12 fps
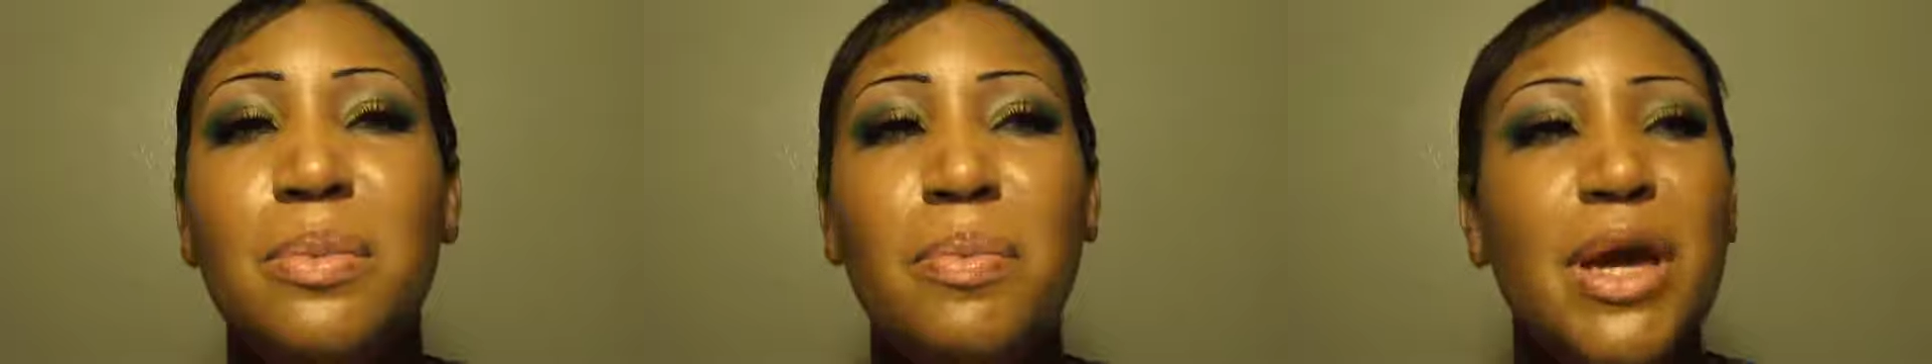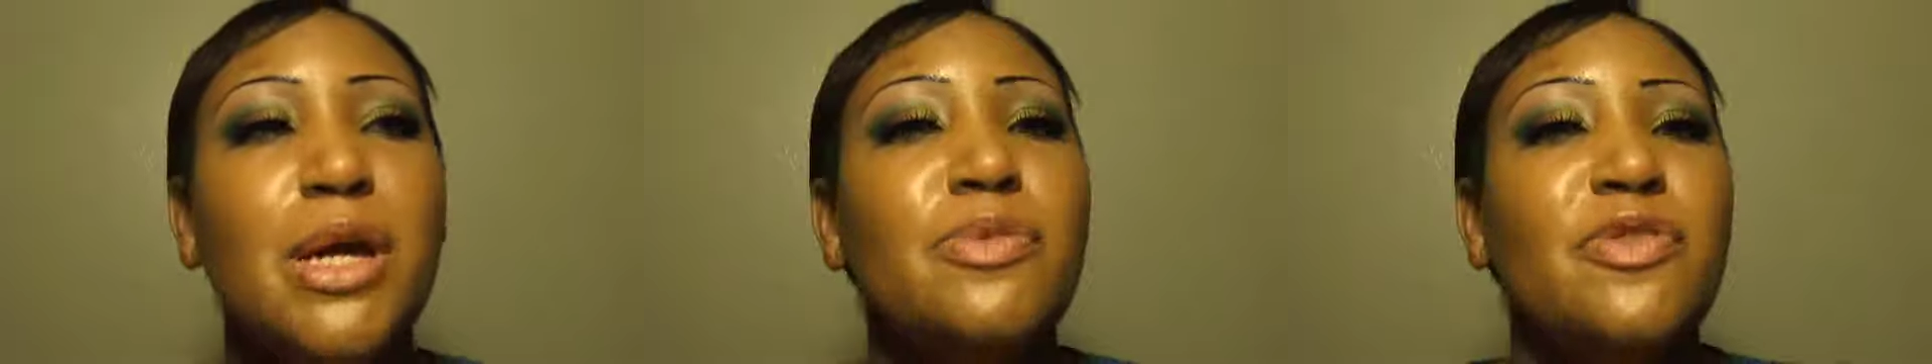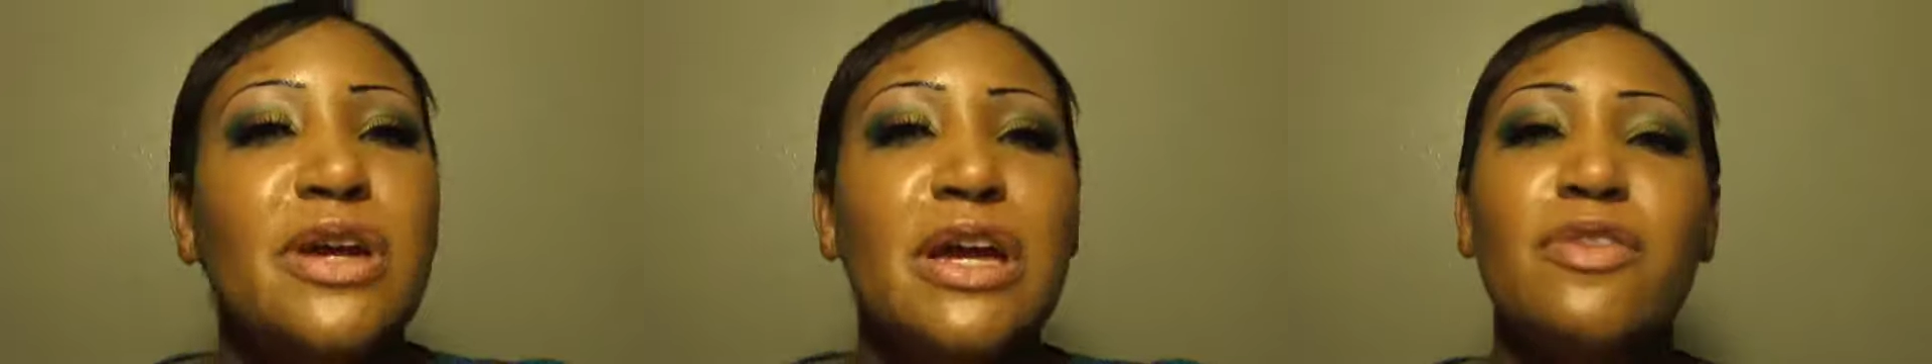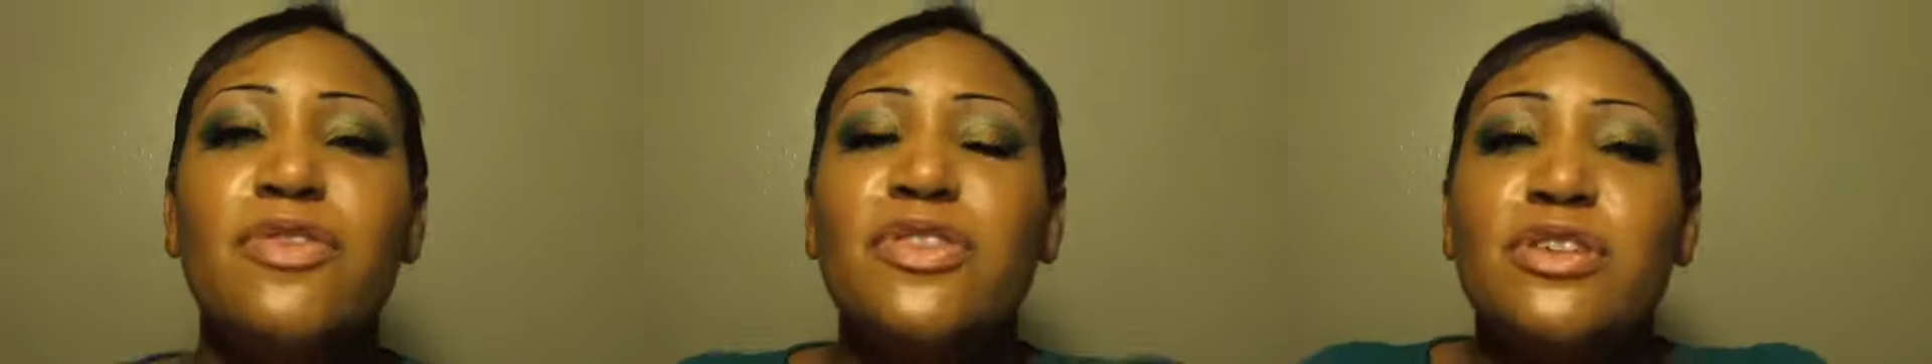Makeup
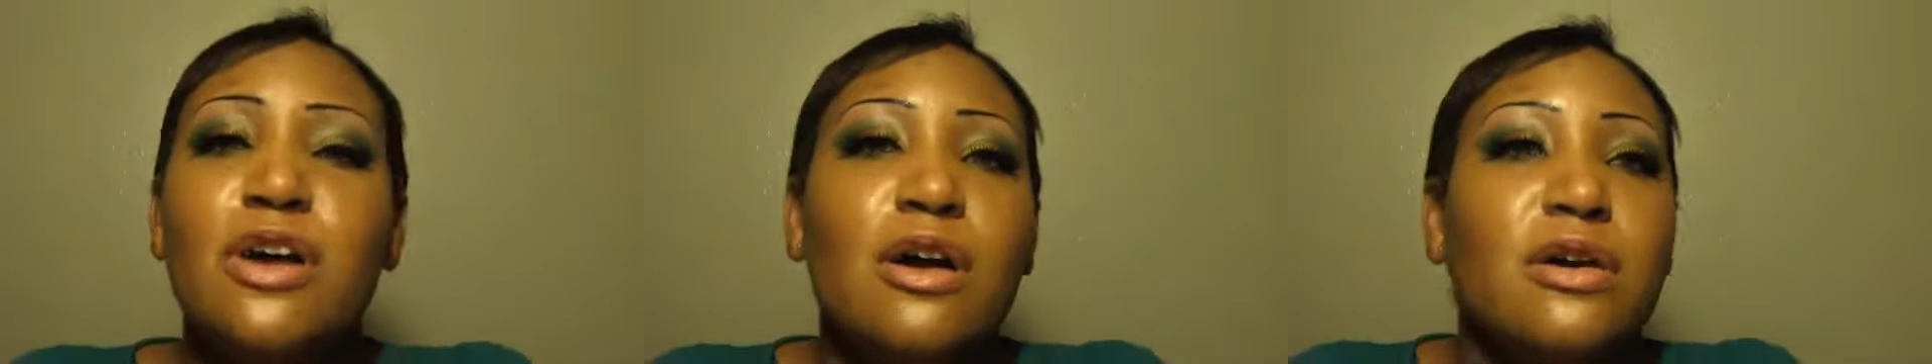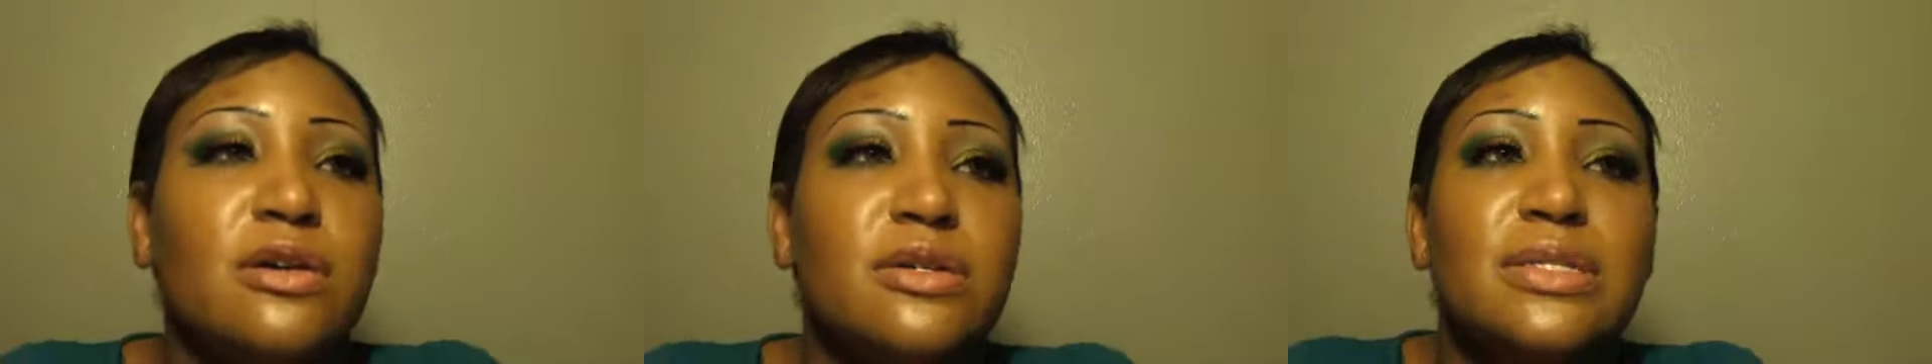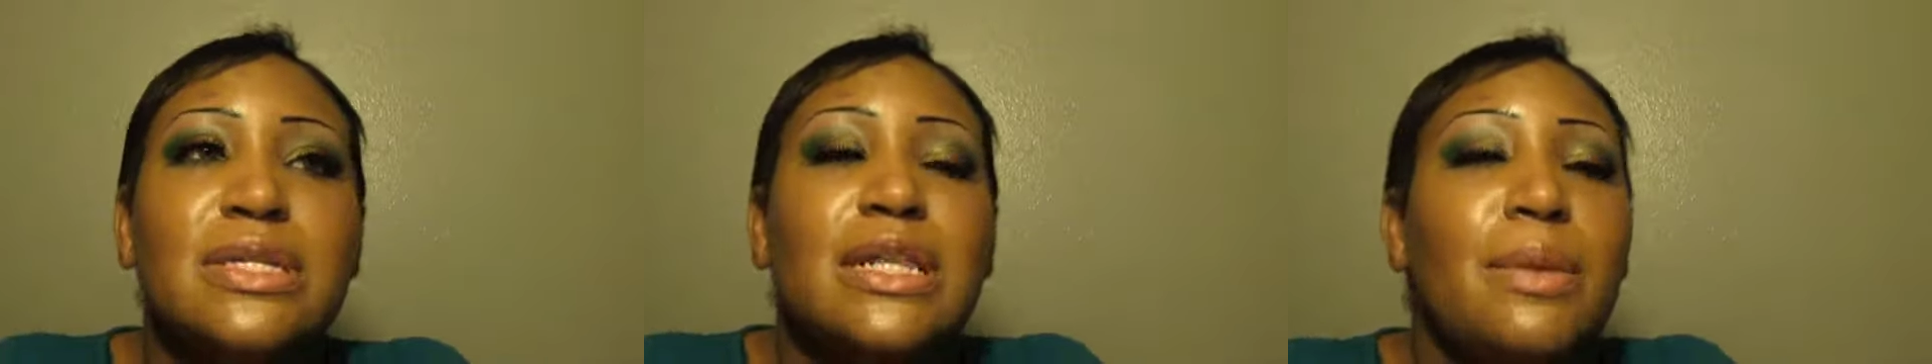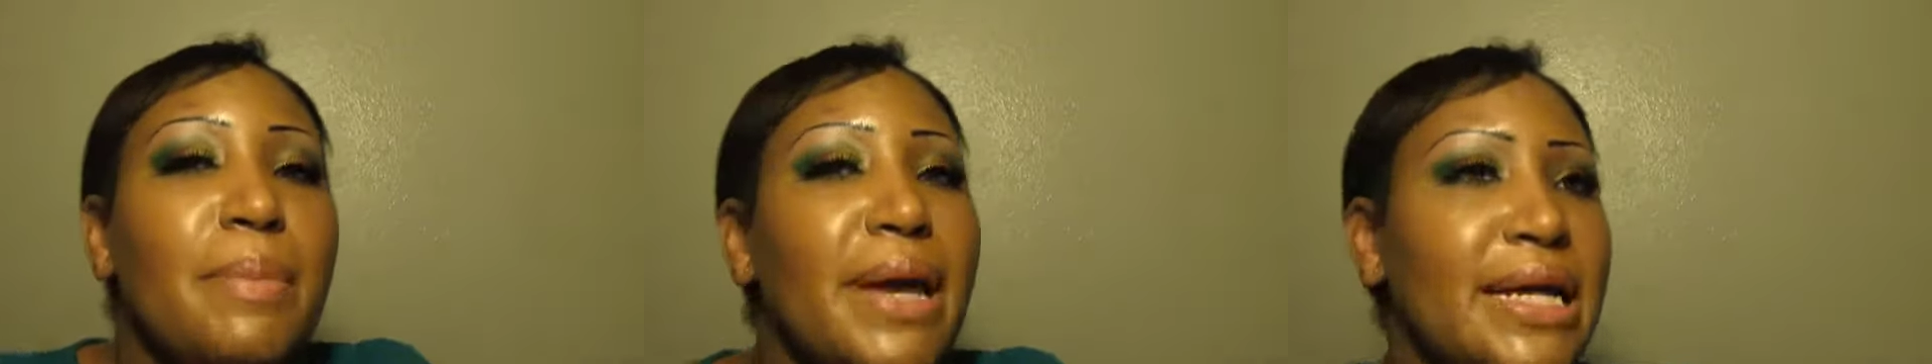Forever, NARS,
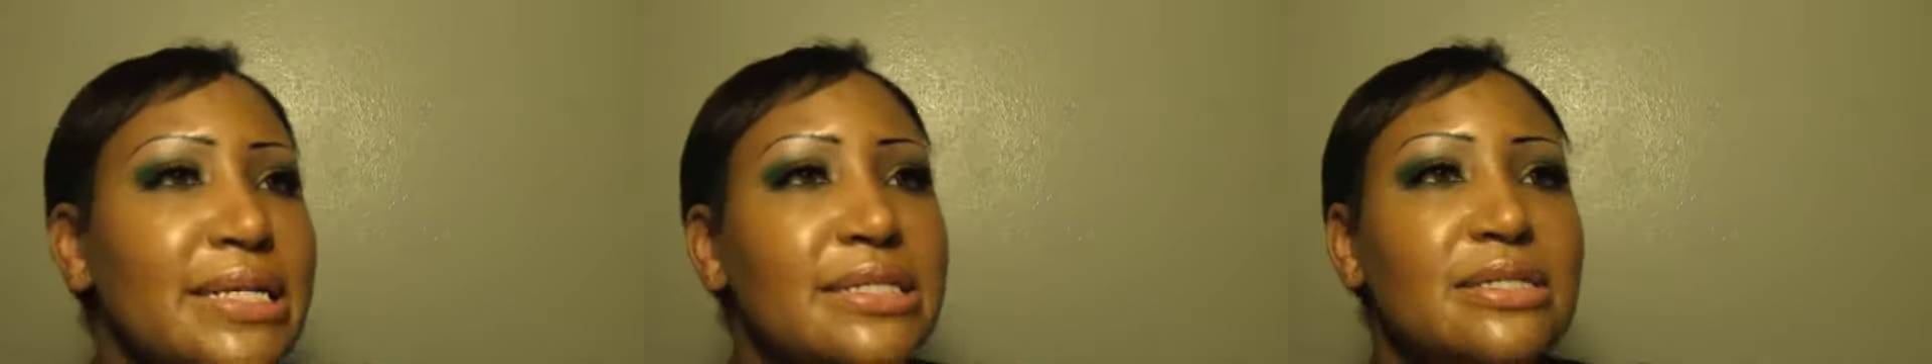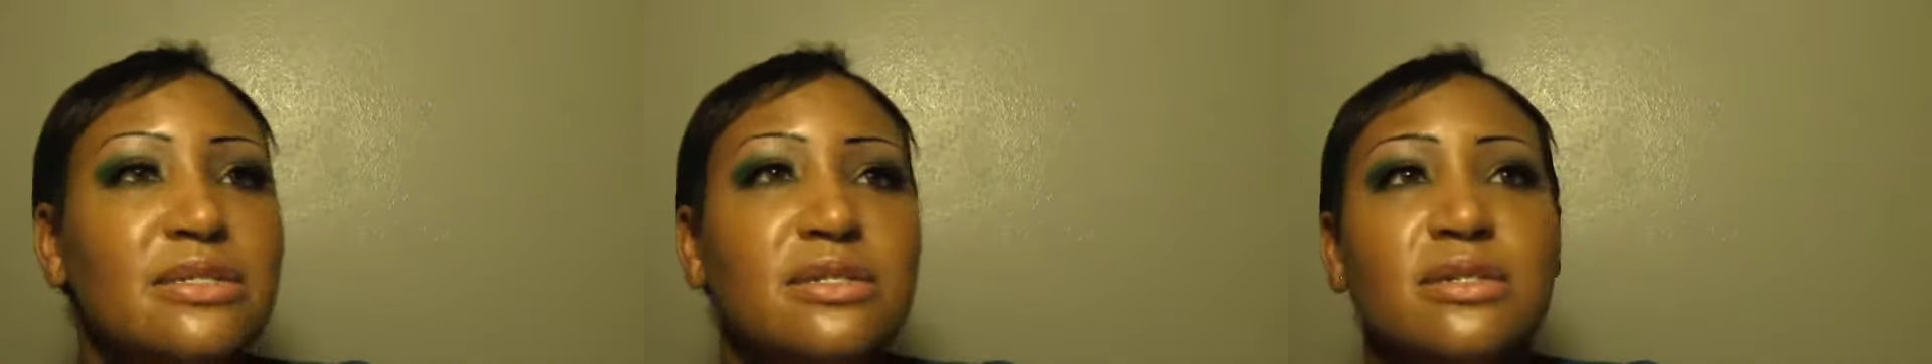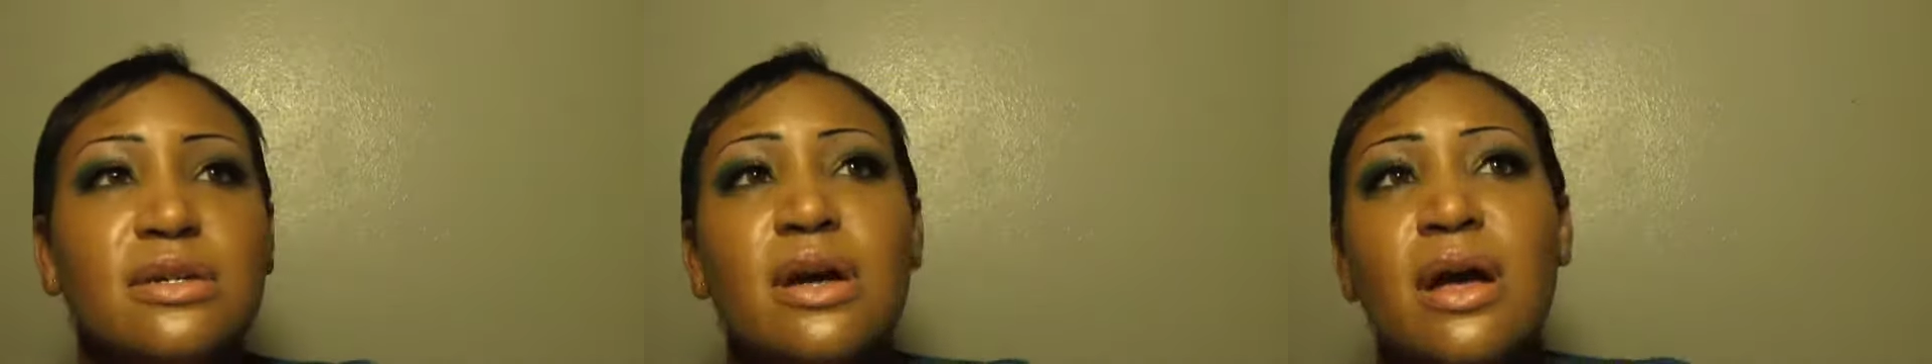Illamasqua,